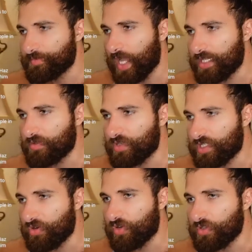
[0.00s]
as a
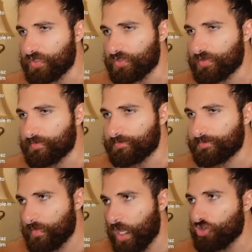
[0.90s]
materialist.
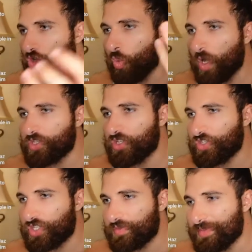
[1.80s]
So what does
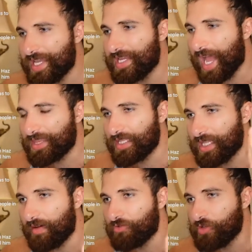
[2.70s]
this mean at the
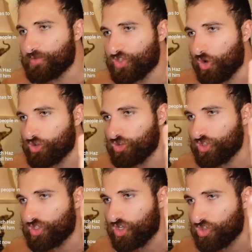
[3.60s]
level of
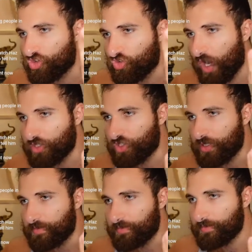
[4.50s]
socialist
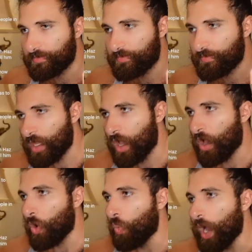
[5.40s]
construction?
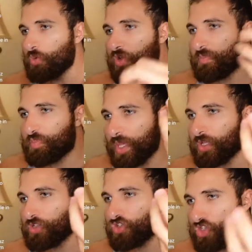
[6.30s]
When we
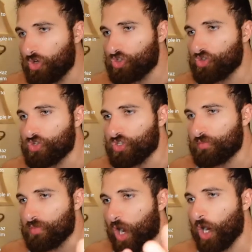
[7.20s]
build
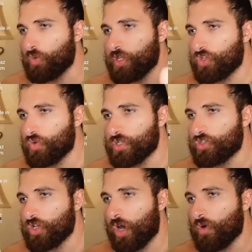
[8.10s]
socialism, are we doing
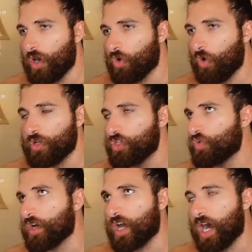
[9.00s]
so according
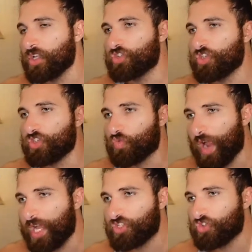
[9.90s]
to a conscious,
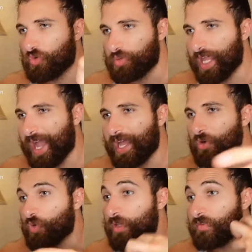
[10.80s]
rational plan
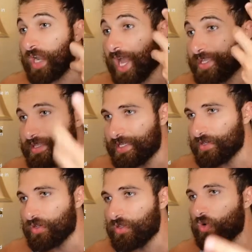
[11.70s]
or even
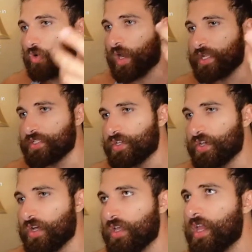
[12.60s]
ideal or
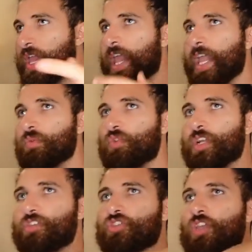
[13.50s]
idea in
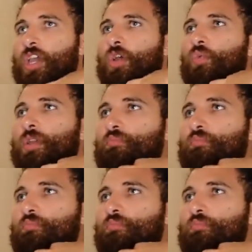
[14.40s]
which we